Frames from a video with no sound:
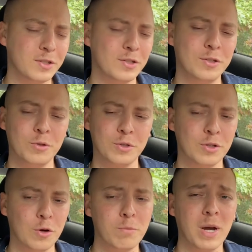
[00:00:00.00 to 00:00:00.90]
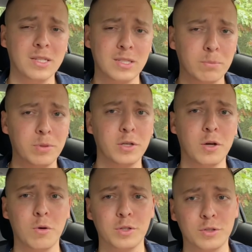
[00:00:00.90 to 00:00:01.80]
to do so by simply
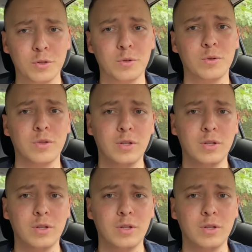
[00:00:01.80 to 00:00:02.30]
going to